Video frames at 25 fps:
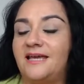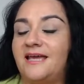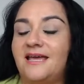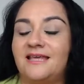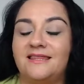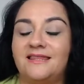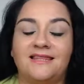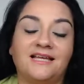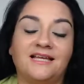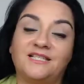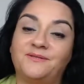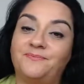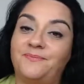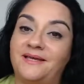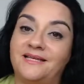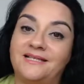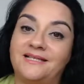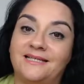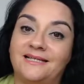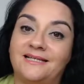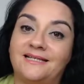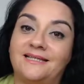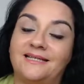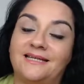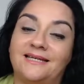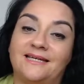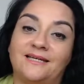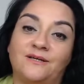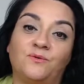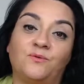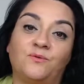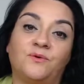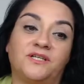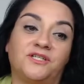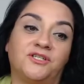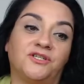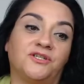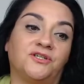That's basically
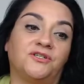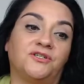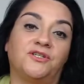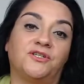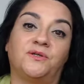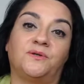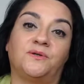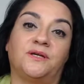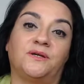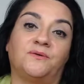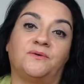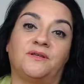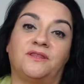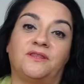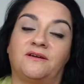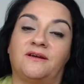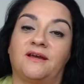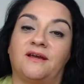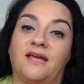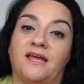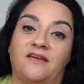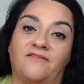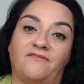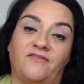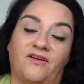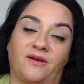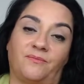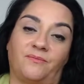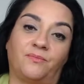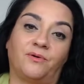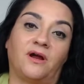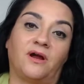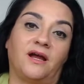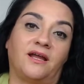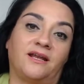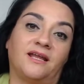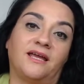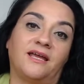what you're doing with your Avon
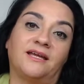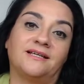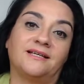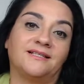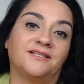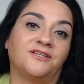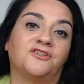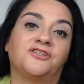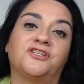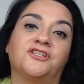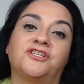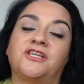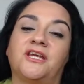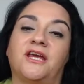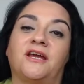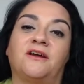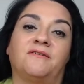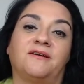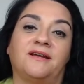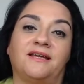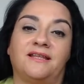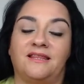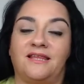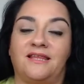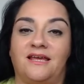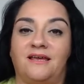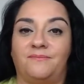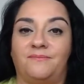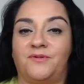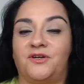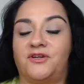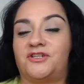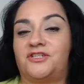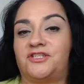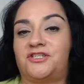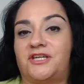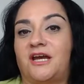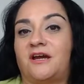products. You're sharing them. You're
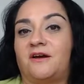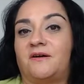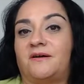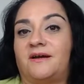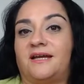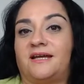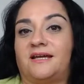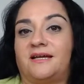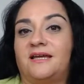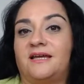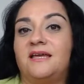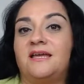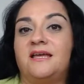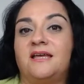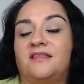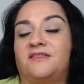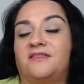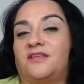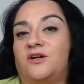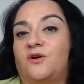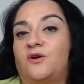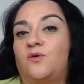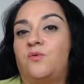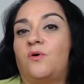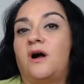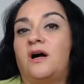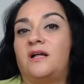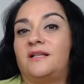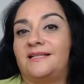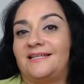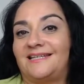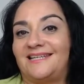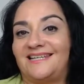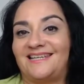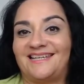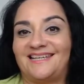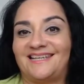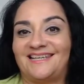sharing the
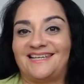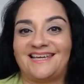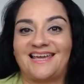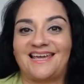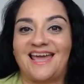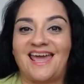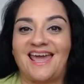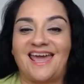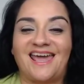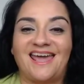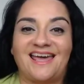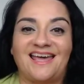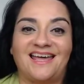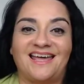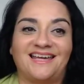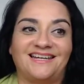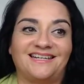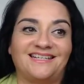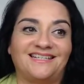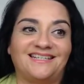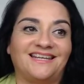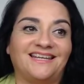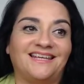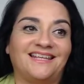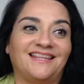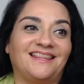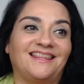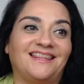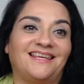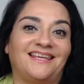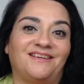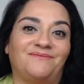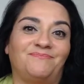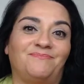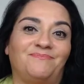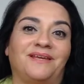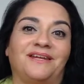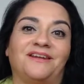quality and
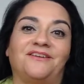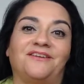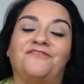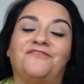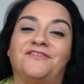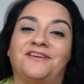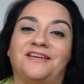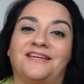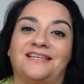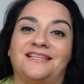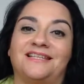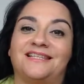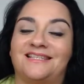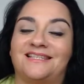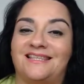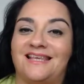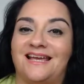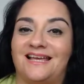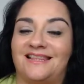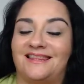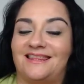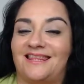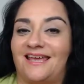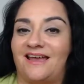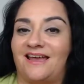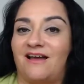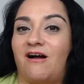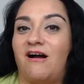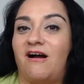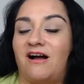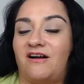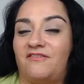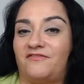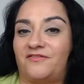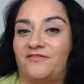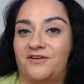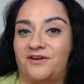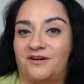the benefits that they
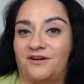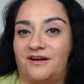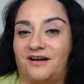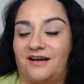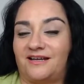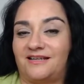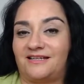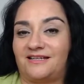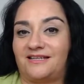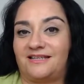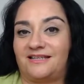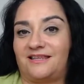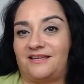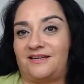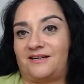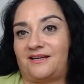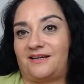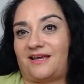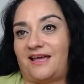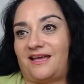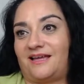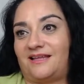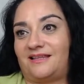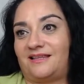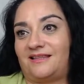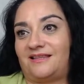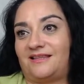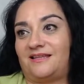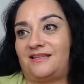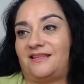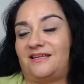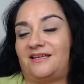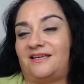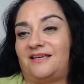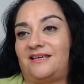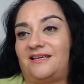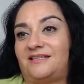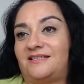offer there, and
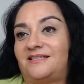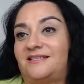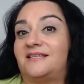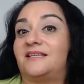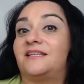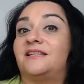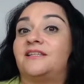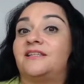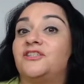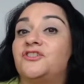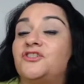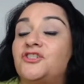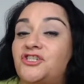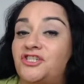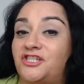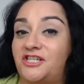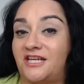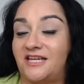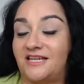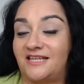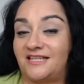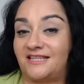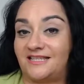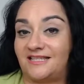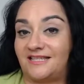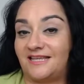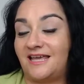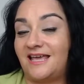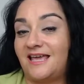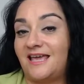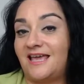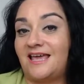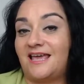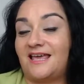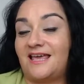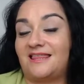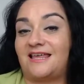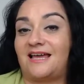the solutions
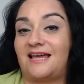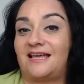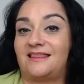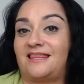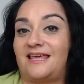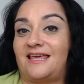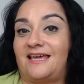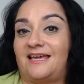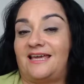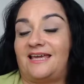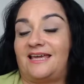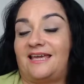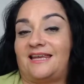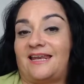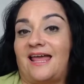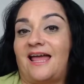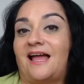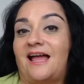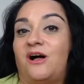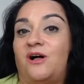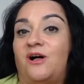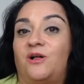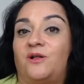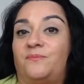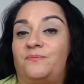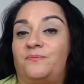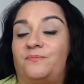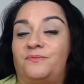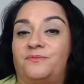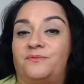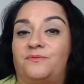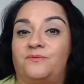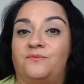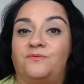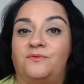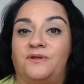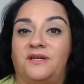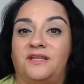that they can help
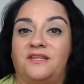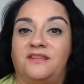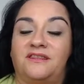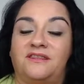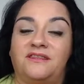with